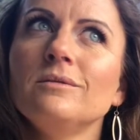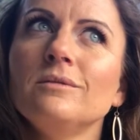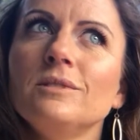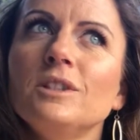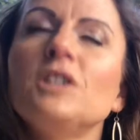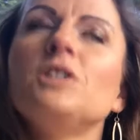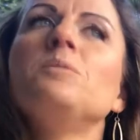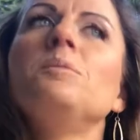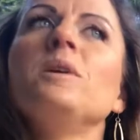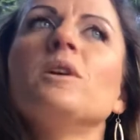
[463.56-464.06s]

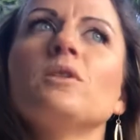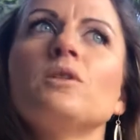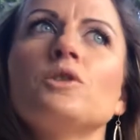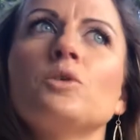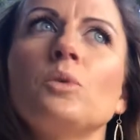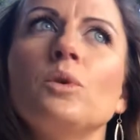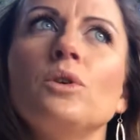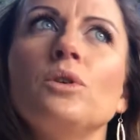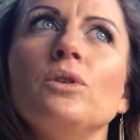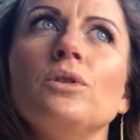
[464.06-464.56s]

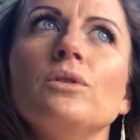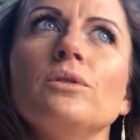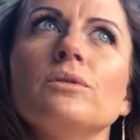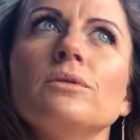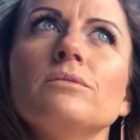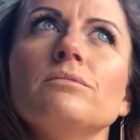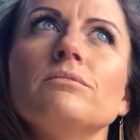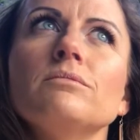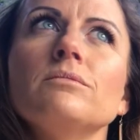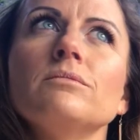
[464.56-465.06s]
spiritual
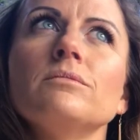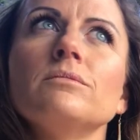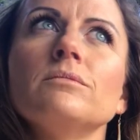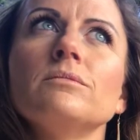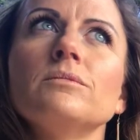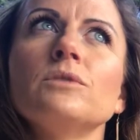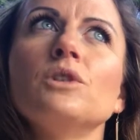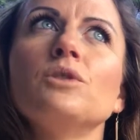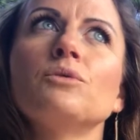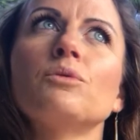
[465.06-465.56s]

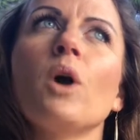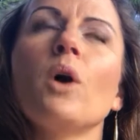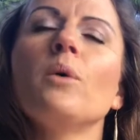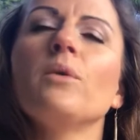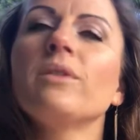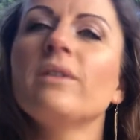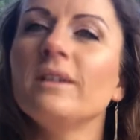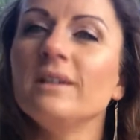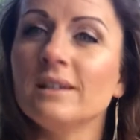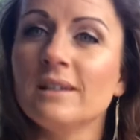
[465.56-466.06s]

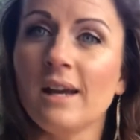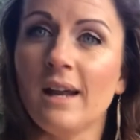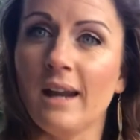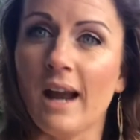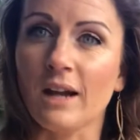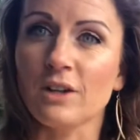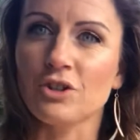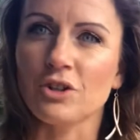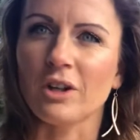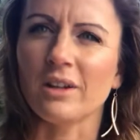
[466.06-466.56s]
growth and
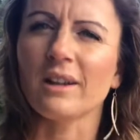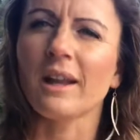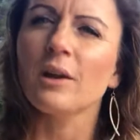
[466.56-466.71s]
connection,